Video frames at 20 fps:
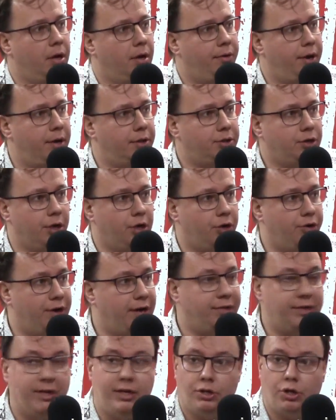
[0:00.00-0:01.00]
then it's going to
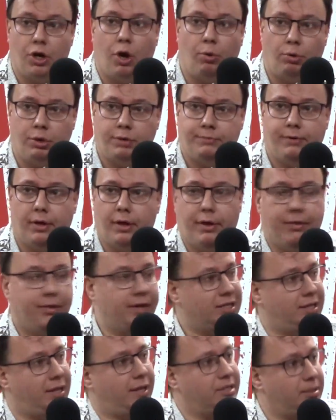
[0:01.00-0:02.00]
create these holes for
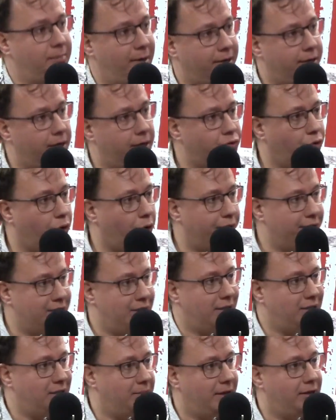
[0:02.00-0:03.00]
this lad to make this run or this
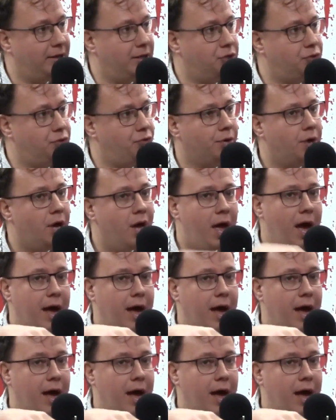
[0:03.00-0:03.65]
lad to make this run.